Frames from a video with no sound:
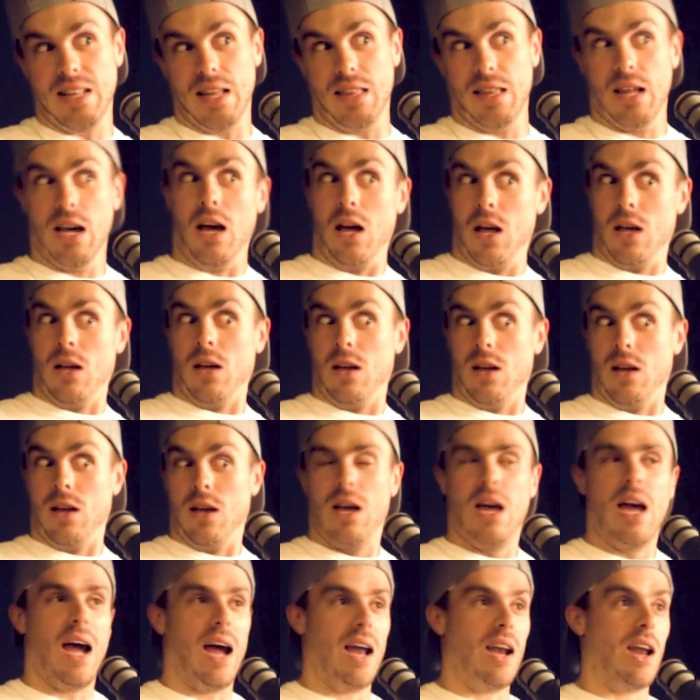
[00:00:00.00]
and then
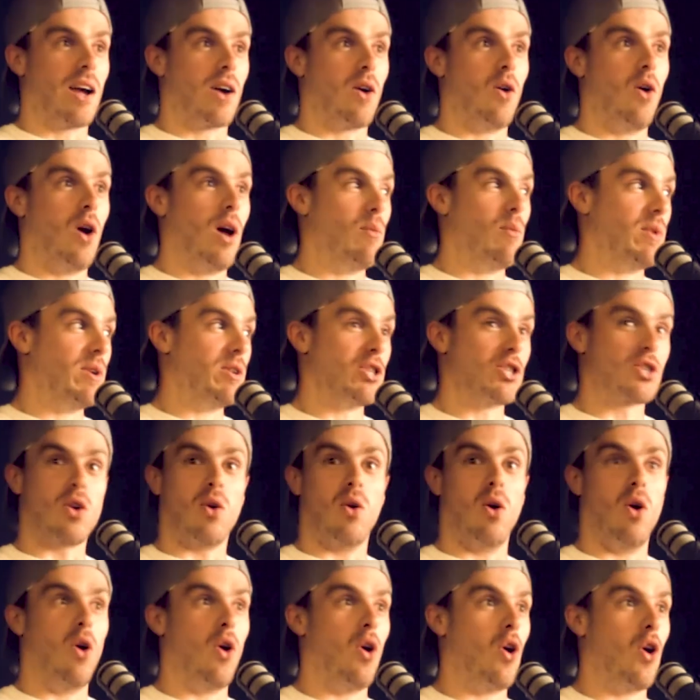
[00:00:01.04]
and we just
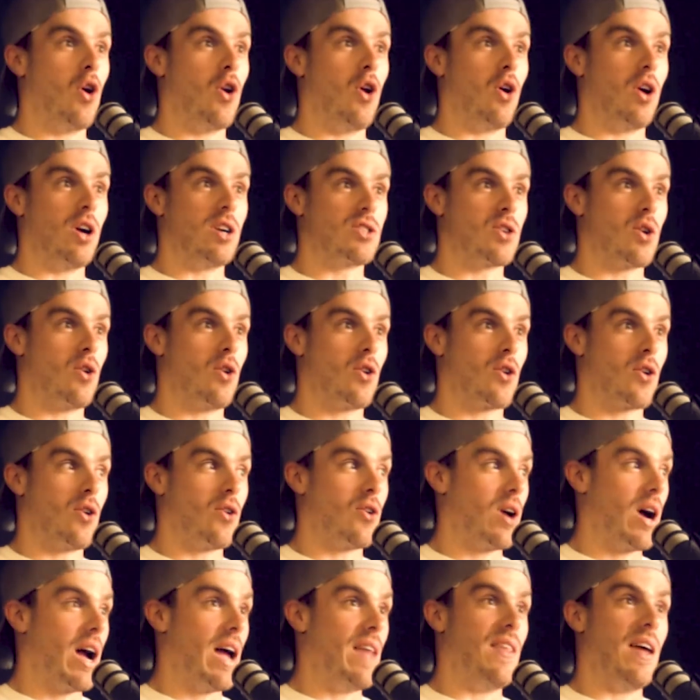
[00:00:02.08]
go, oh no, here's a
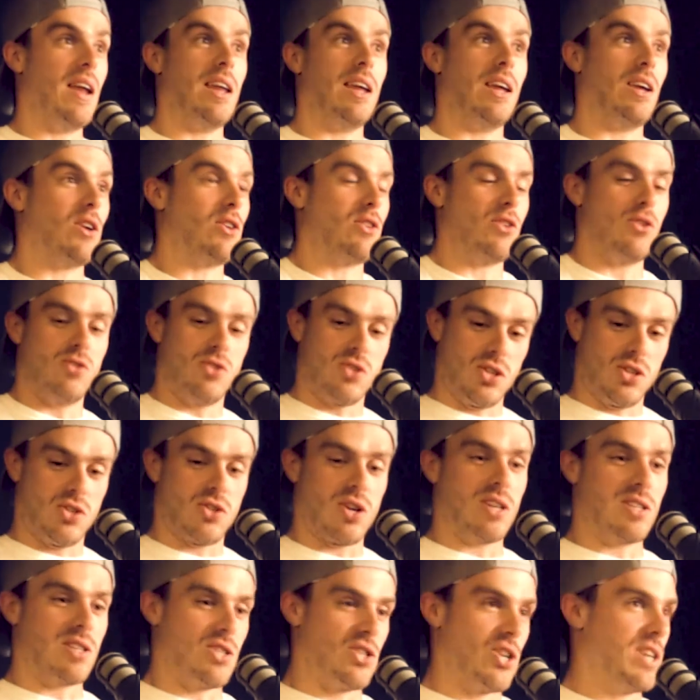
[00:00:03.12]
horo, and then he usually
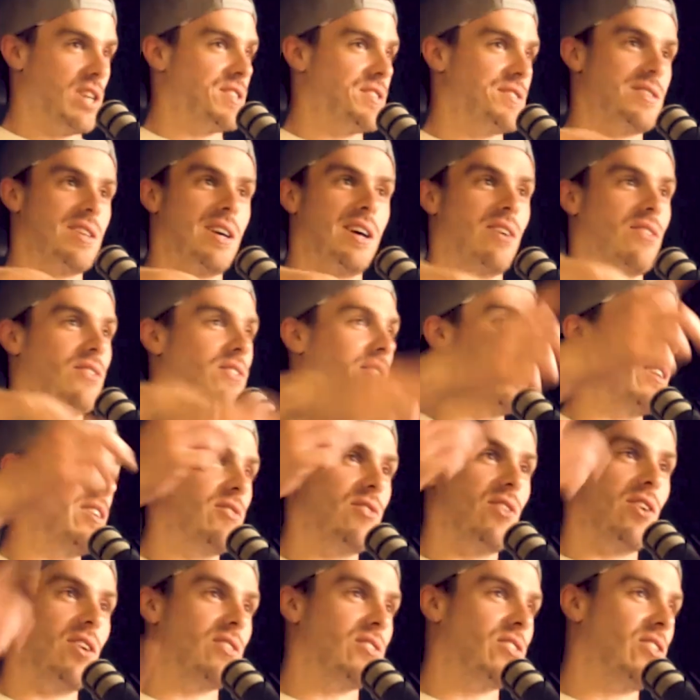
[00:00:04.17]
tries to chase his tail until he
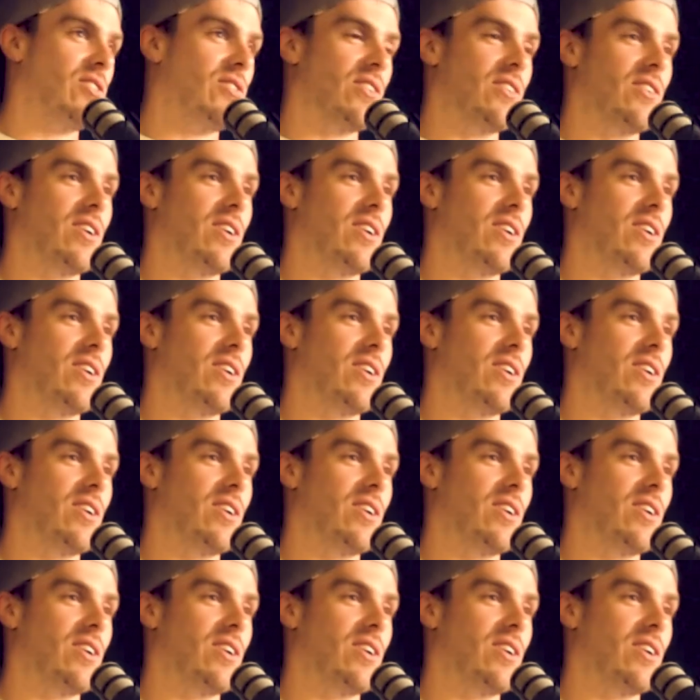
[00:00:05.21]
falls over.